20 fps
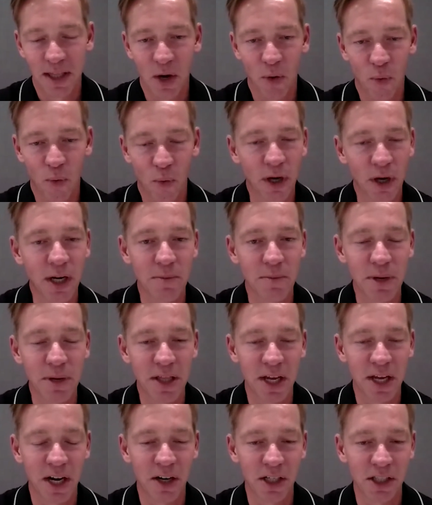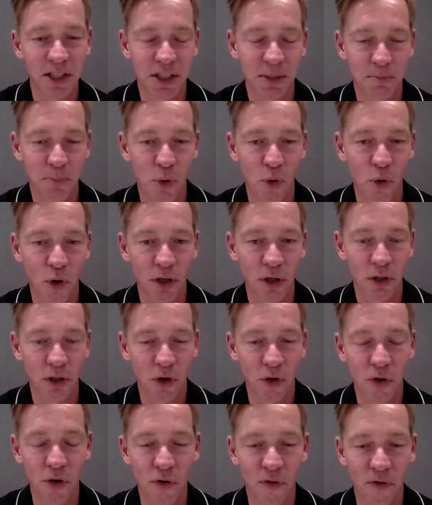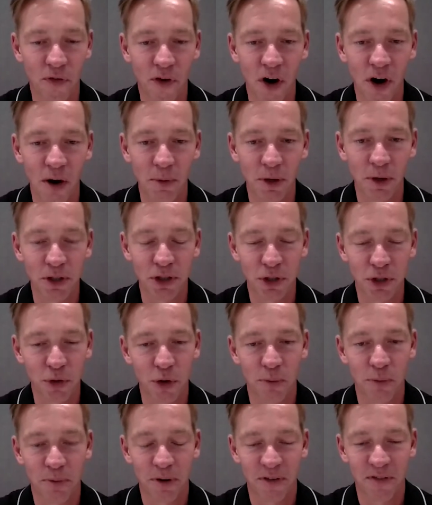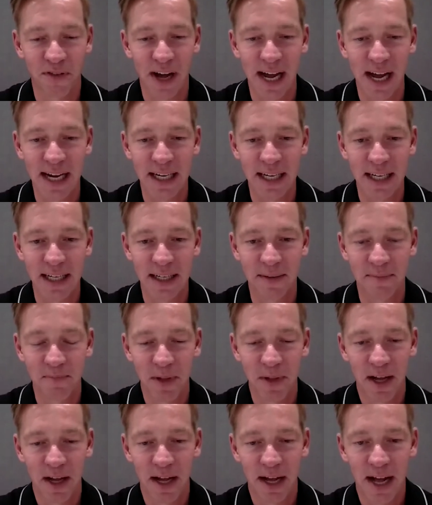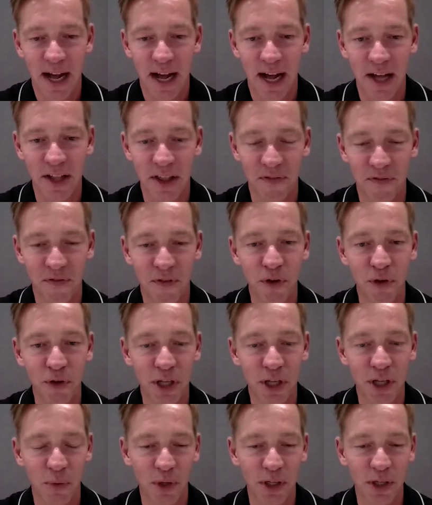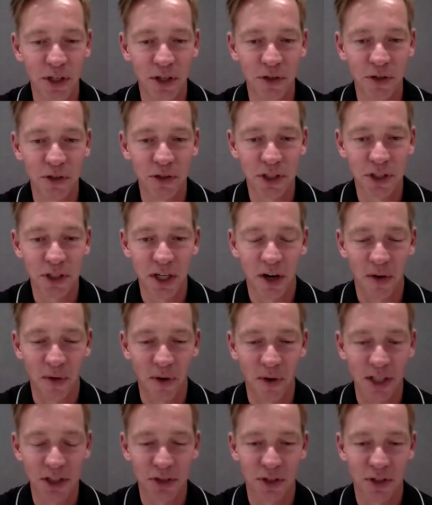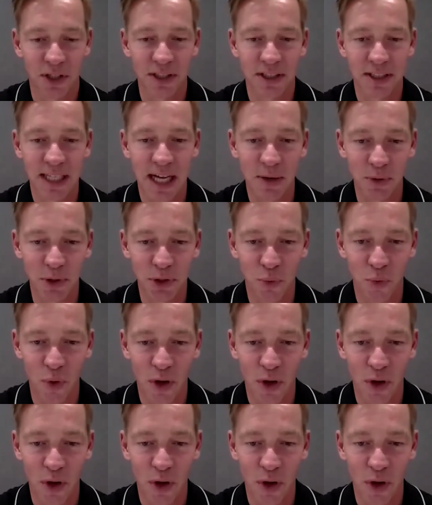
that we're going to be there to support local farmers who are providing the food that we use in our restaurants. That was